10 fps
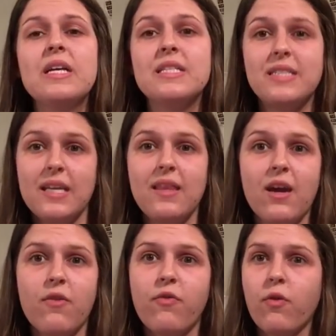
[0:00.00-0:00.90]
sit
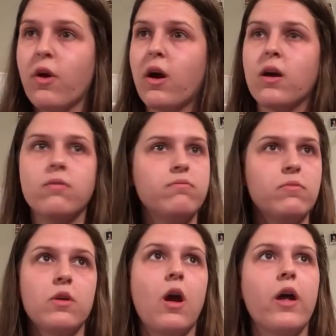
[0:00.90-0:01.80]
there for
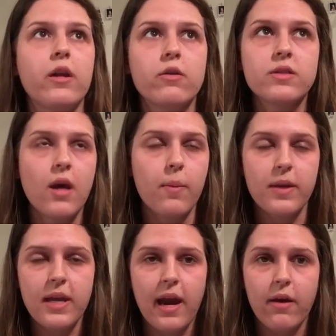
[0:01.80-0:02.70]
God knows how
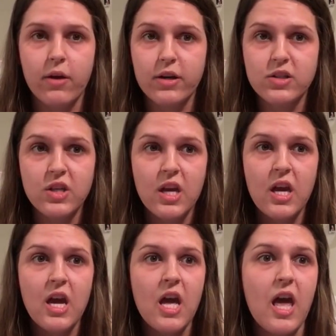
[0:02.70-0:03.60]
many hours,
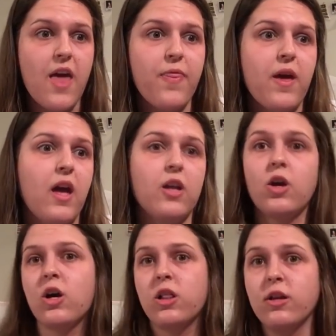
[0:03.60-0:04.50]
and then
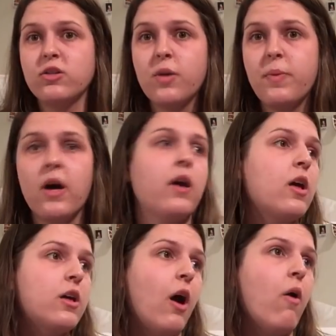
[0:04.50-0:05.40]
close your book,
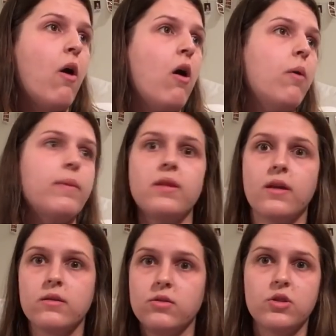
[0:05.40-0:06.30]
go home, and
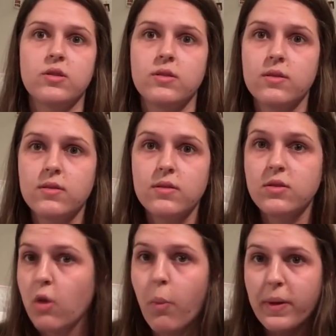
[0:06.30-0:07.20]
then just
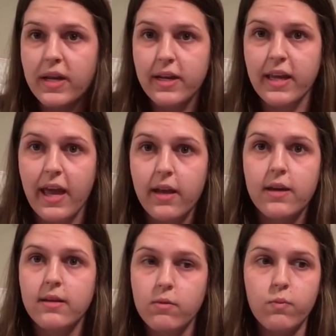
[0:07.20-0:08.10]
open it again
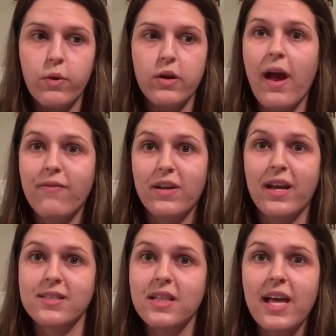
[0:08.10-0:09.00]
when you have the
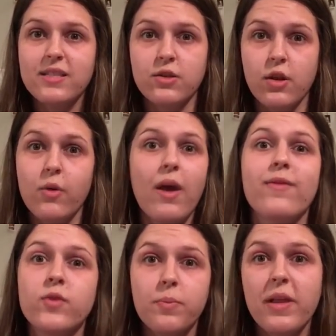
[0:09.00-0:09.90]
next class. You know, you have
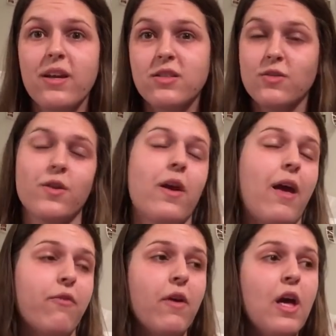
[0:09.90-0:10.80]
to apply yourself. So you
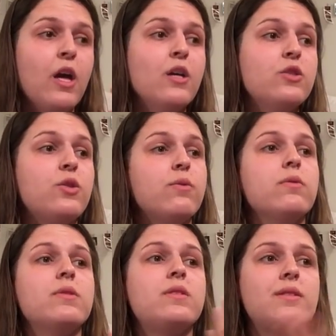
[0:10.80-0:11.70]
have to
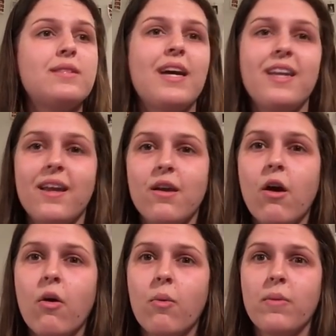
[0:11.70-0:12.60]
study at
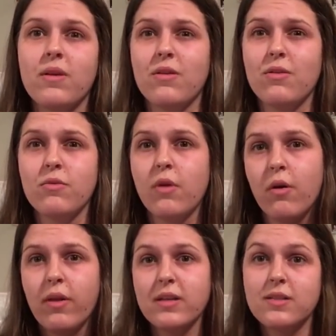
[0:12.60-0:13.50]
home, and
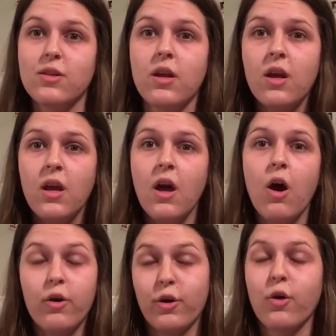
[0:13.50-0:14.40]
like study
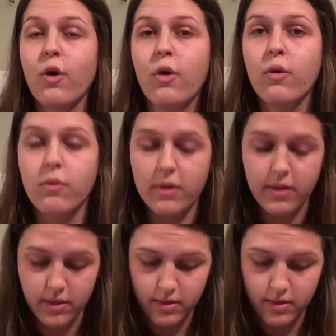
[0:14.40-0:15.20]
on your own,